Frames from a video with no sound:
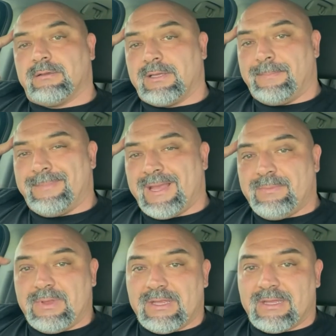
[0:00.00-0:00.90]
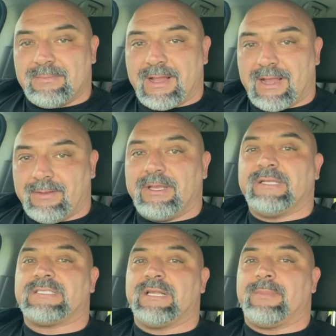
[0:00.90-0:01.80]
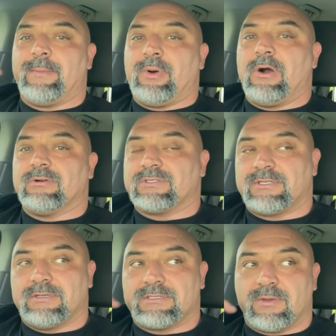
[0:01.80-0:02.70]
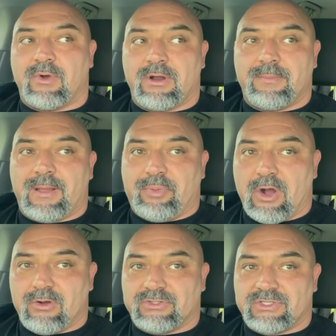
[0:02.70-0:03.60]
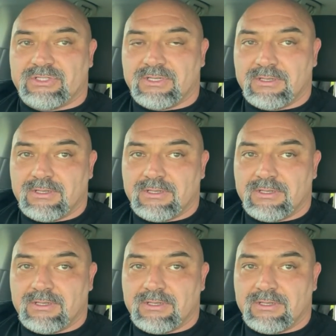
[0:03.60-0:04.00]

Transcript: It may be it's in my post, somewhere in my posts,